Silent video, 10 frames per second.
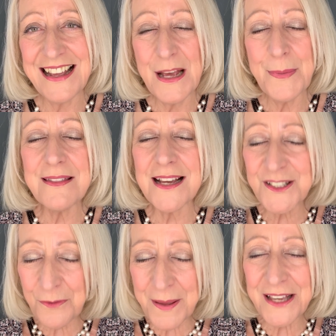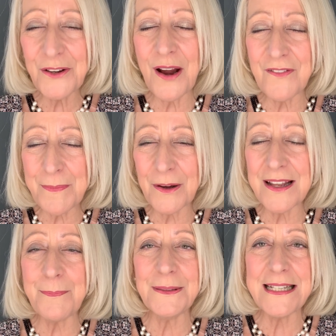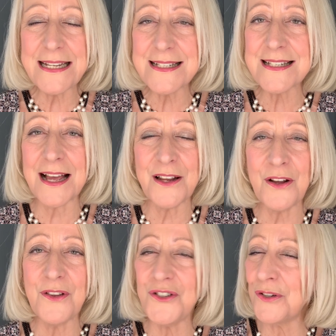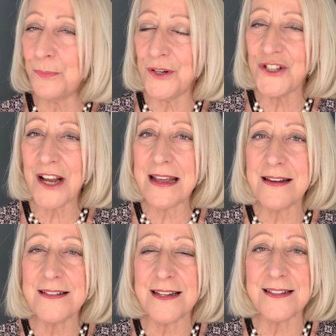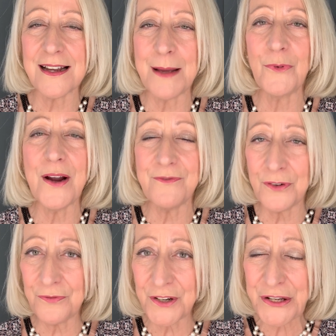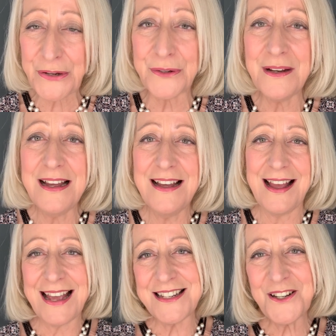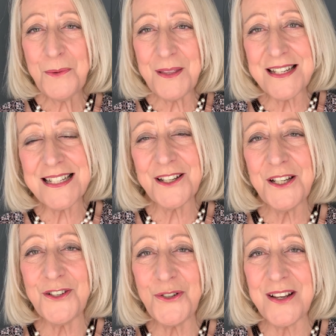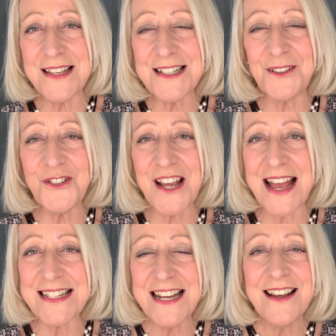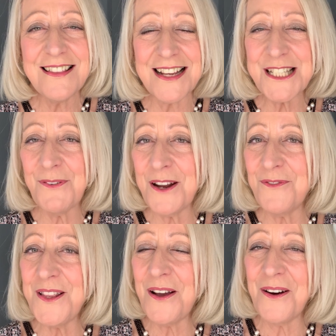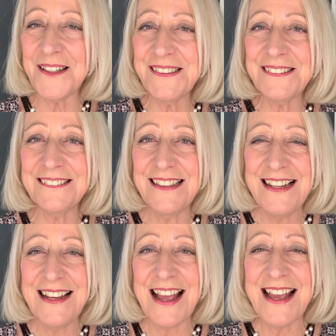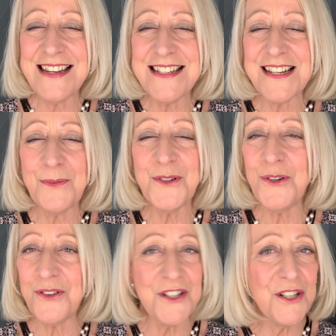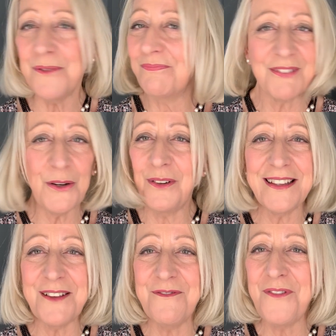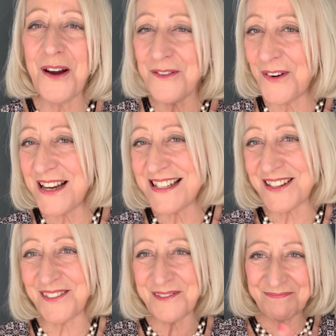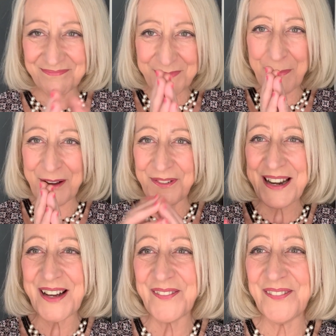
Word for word: But thanks for being here, everybody. Please uh, know that you're appreciated and I'm grateful for you and hope that uh, you enjoyed this little chat. Thanks, Fran, for the article. And uh, we'll talk to you all again very, very soon. Bye-bye for now.